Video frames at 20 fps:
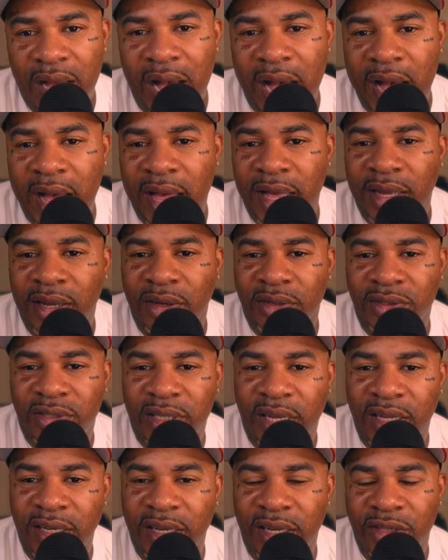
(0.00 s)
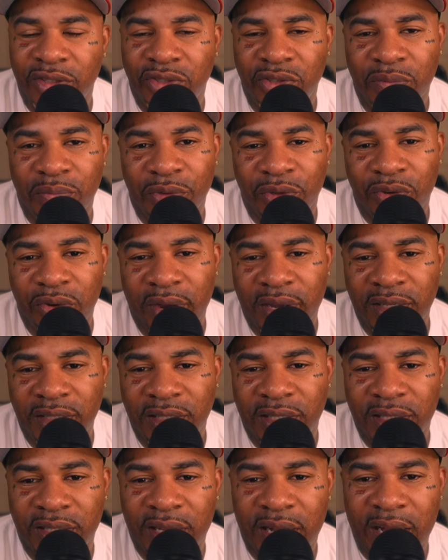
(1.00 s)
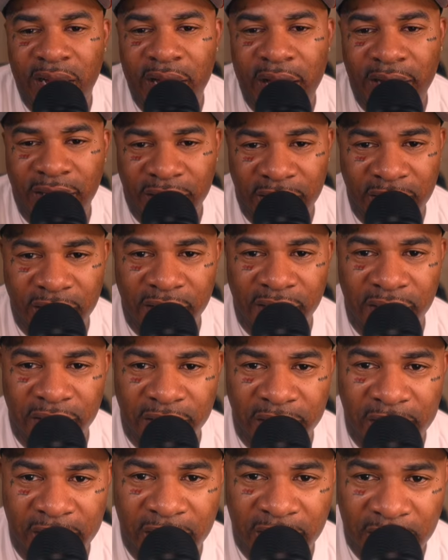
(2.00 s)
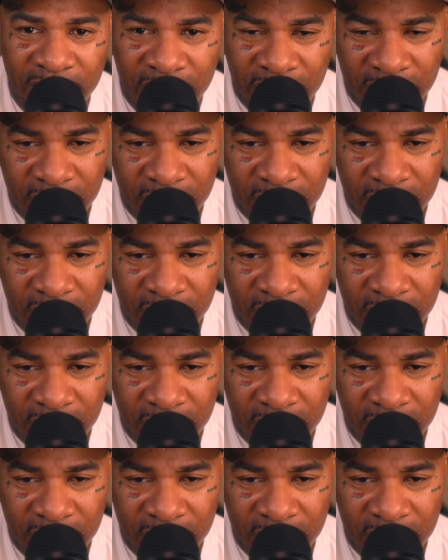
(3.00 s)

I ain't gonna say nothing super crazy because at the end of the day,